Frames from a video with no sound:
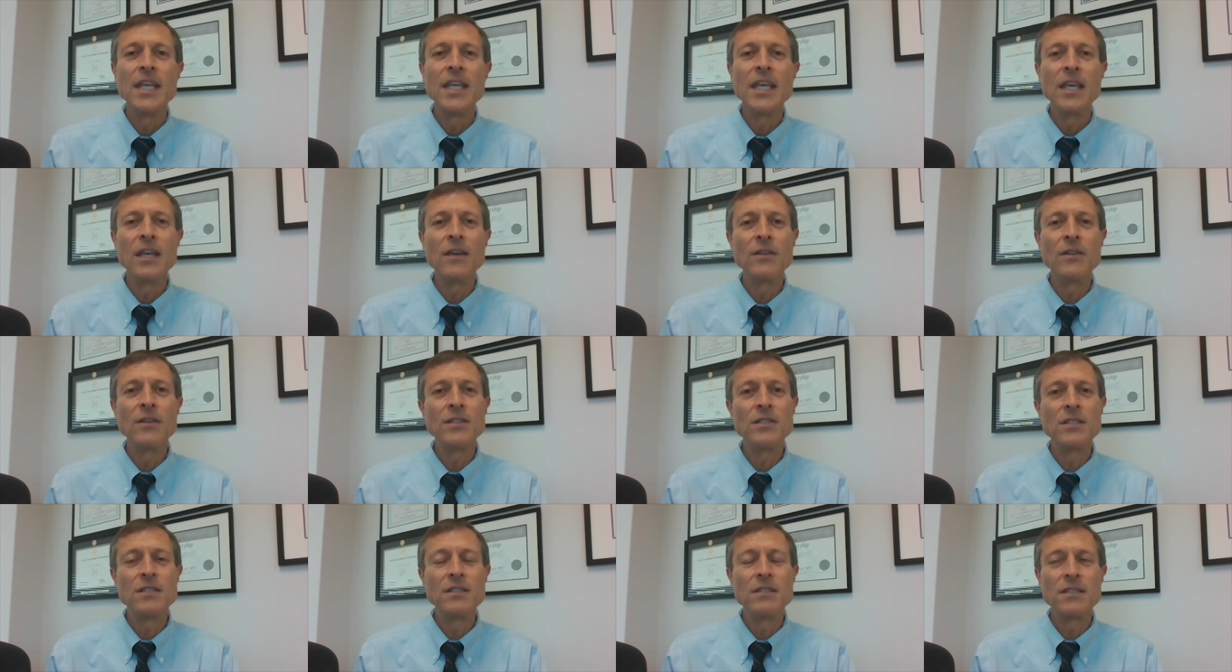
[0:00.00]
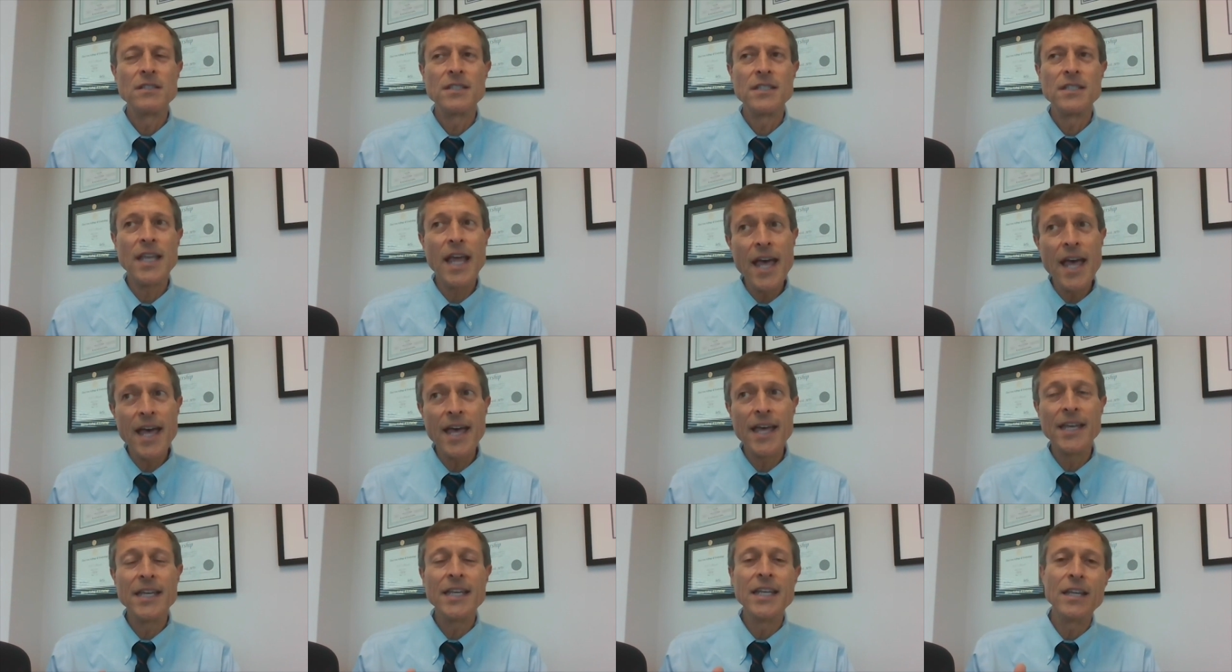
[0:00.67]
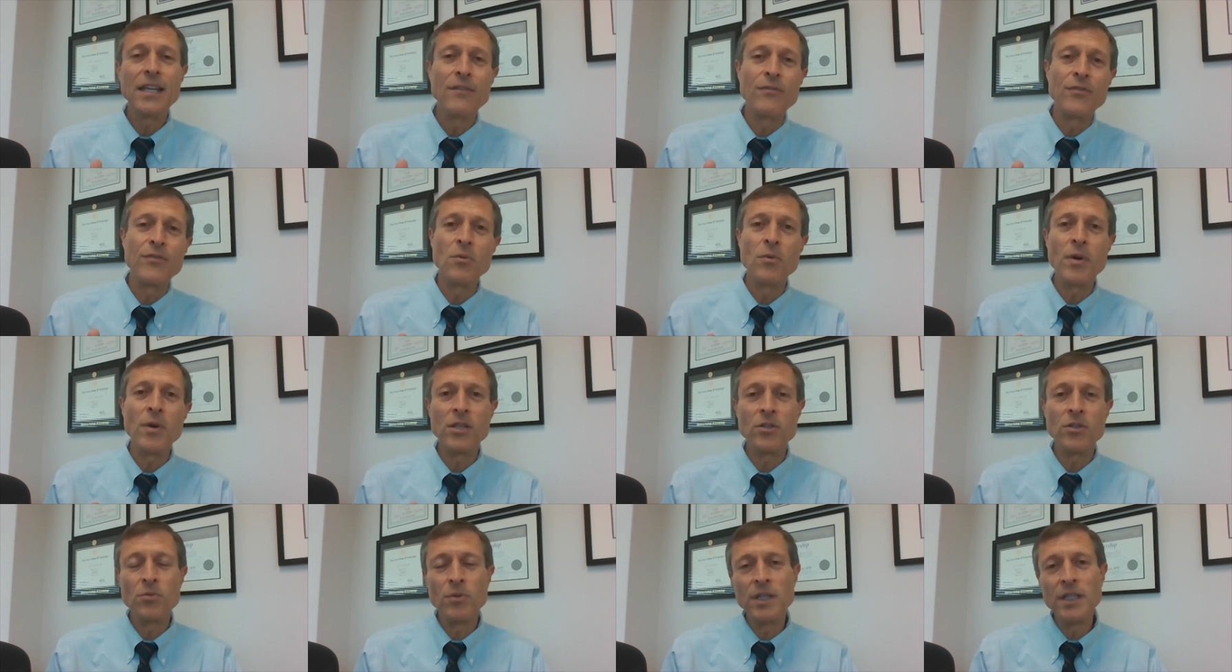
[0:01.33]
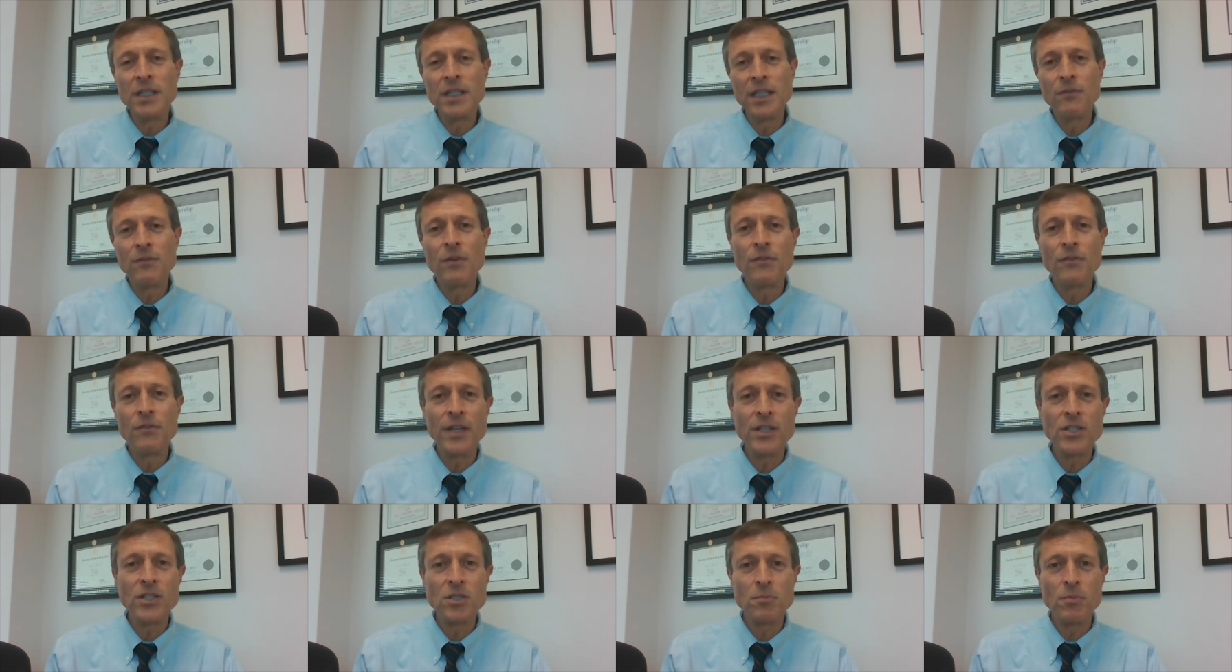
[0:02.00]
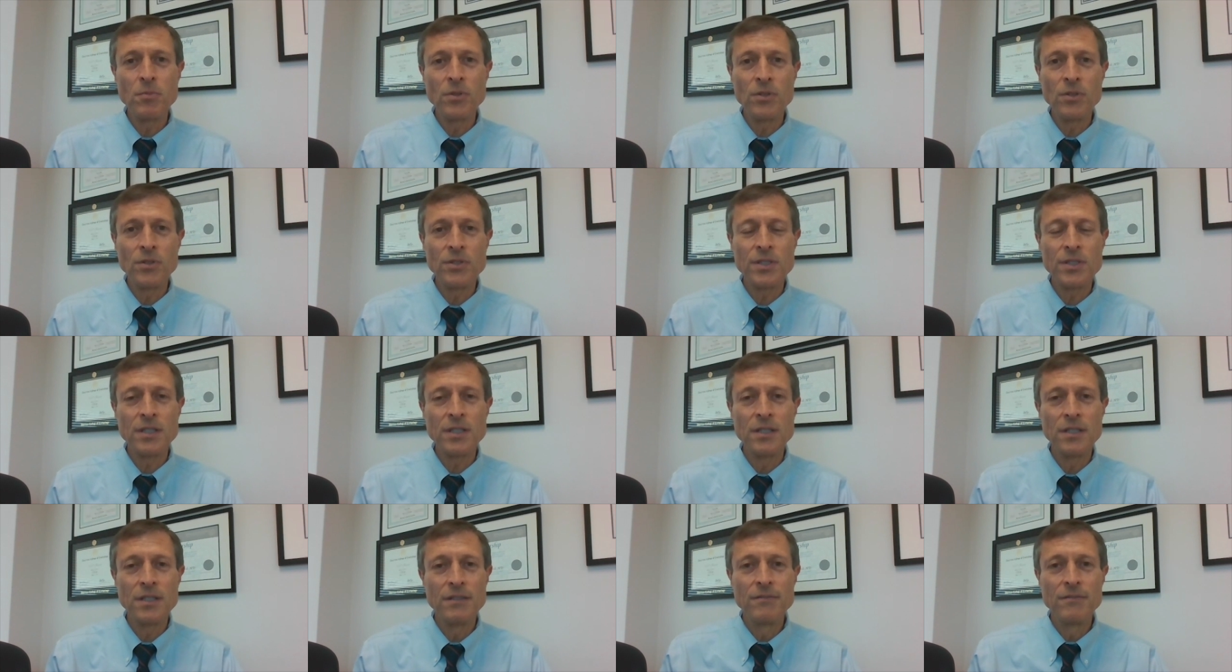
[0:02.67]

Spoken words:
Instead, if you ate green leafy vegetables